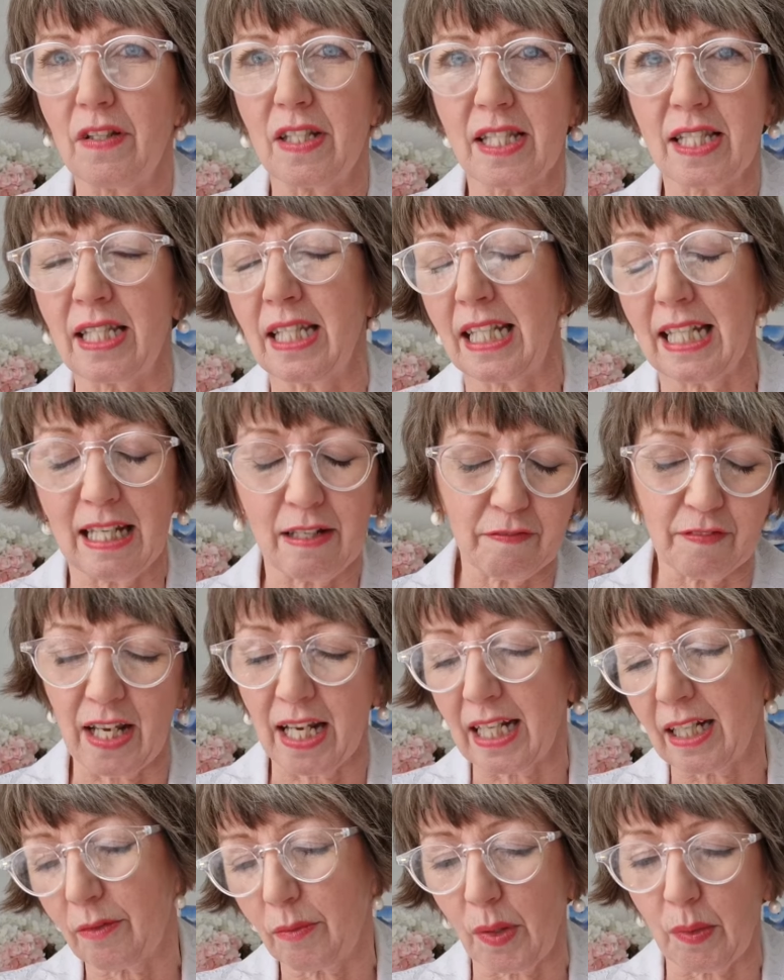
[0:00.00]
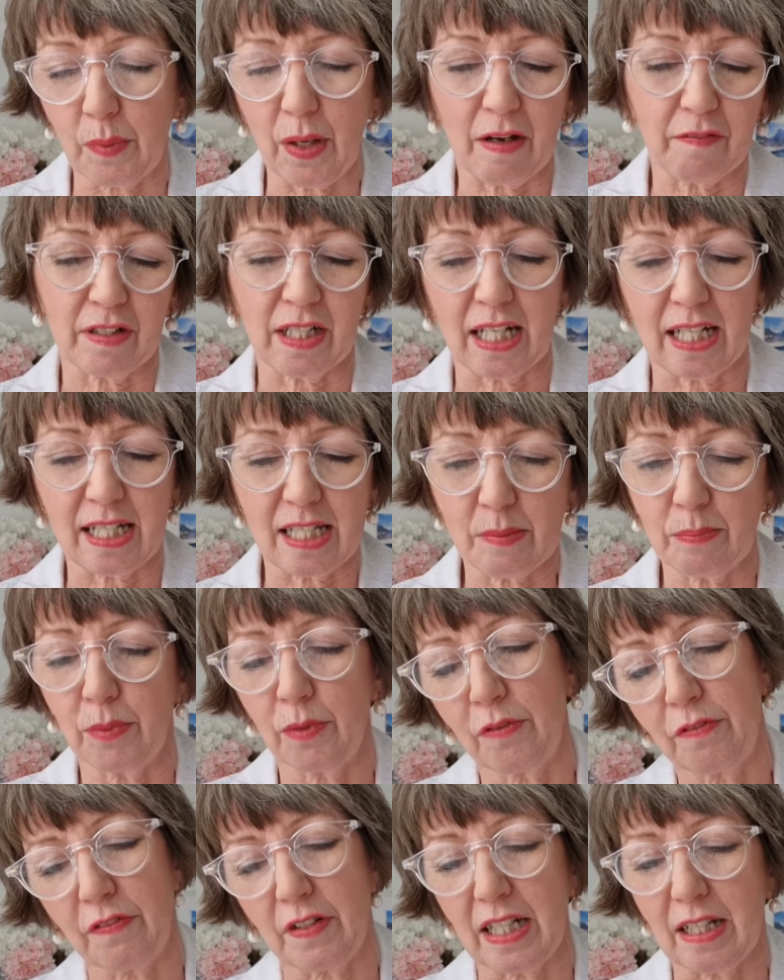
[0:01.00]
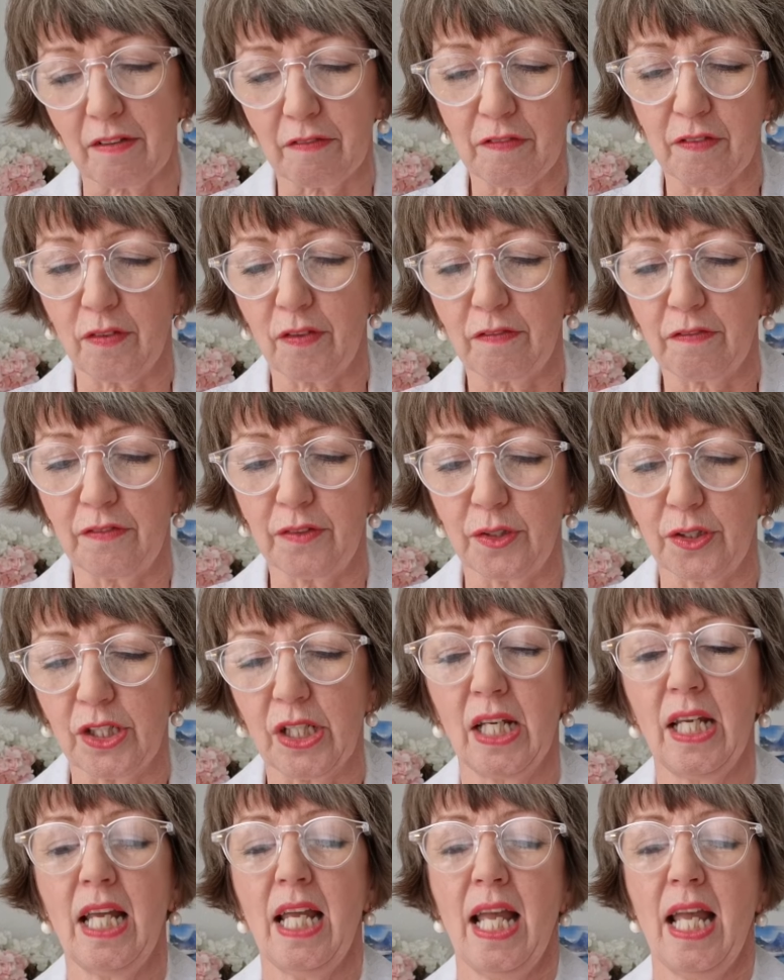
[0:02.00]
if it's in the evening, we have a nice buffet of food.